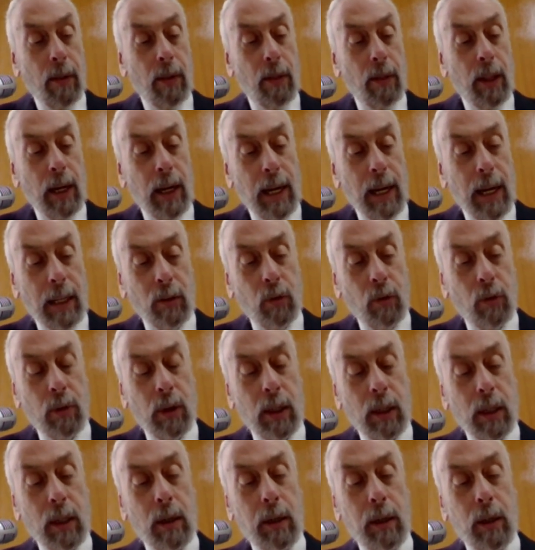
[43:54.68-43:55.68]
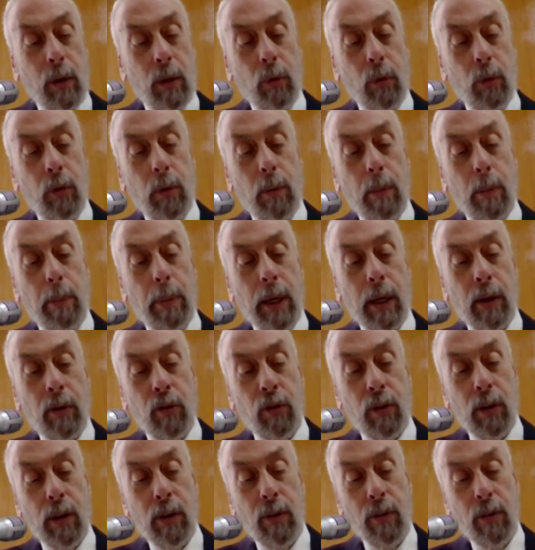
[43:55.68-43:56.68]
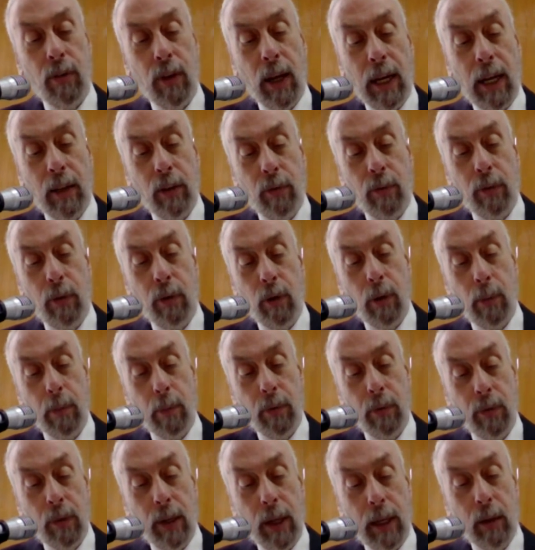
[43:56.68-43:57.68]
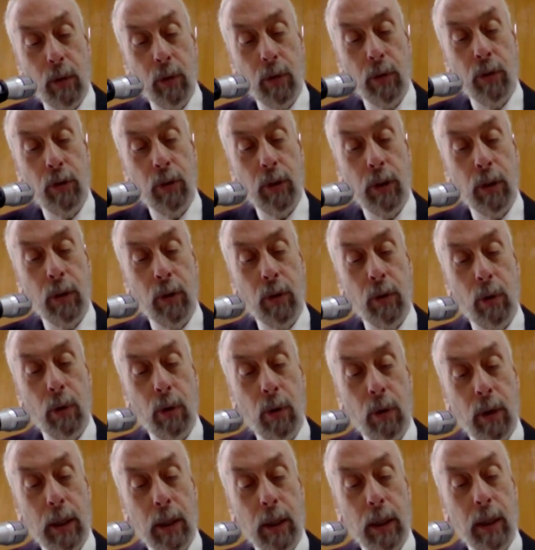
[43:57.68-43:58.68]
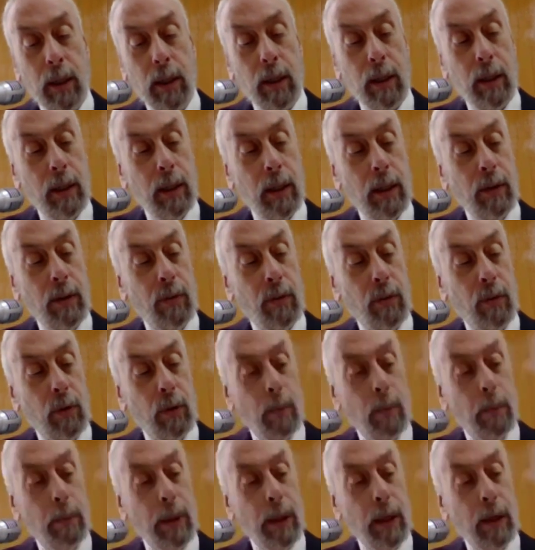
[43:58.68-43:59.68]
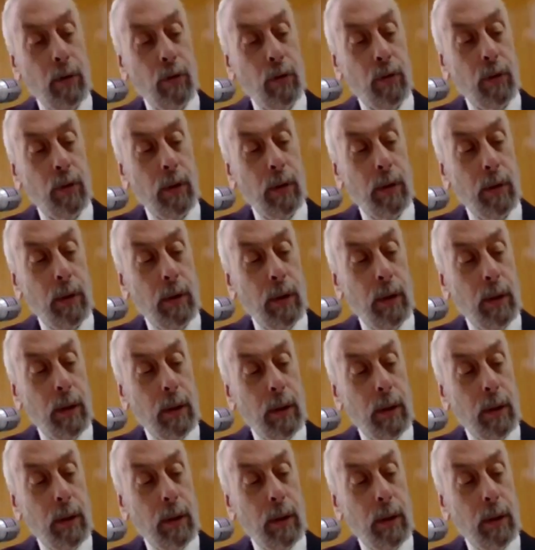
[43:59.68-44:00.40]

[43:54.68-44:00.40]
The latter include Persian side forms, and I continued only in Eastern Persian,